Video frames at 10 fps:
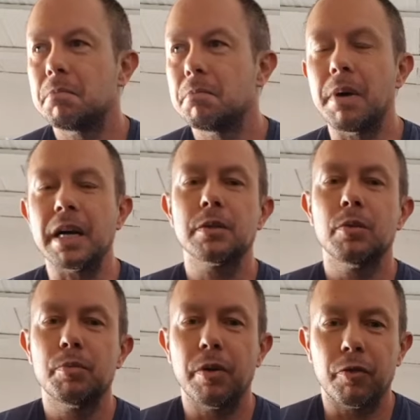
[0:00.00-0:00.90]

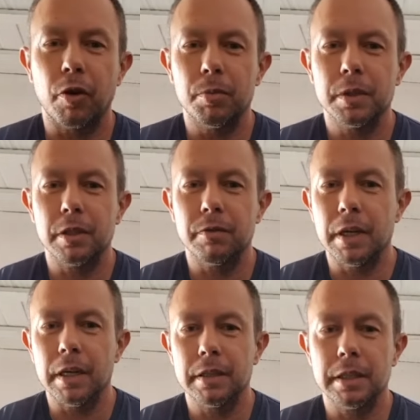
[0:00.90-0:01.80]
maximum performance of
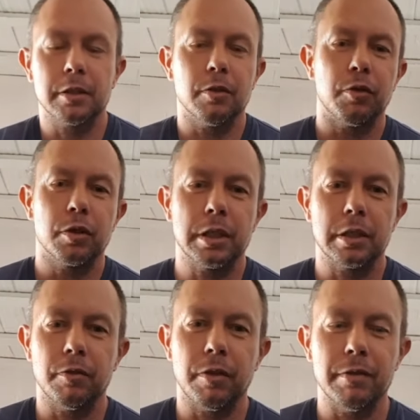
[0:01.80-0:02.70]
the 604,
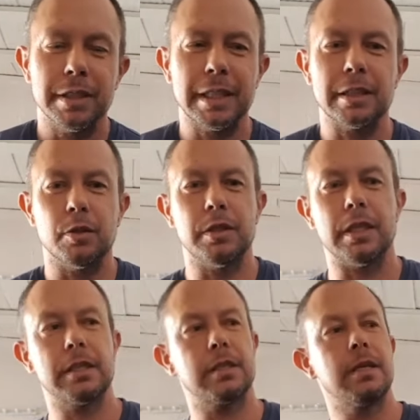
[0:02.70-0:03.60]
605 and
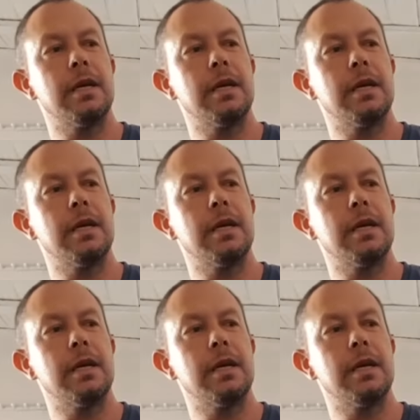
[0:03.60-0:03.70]
606.